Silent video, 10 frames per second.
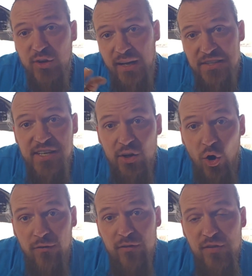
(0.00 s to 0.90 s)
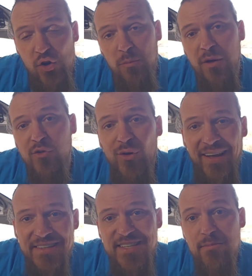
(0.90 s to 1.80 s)
You'll kind of see an overview, but if you
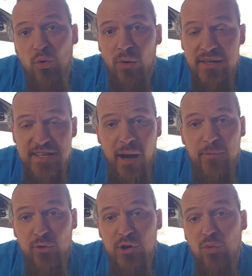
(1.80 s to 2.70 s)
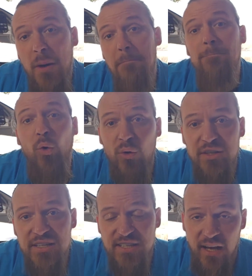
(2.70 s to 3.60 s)
like to see a more in depth or you want more
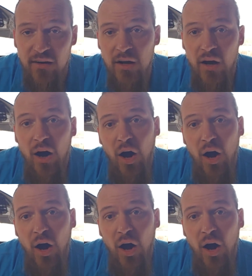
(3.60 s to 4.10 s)
detail,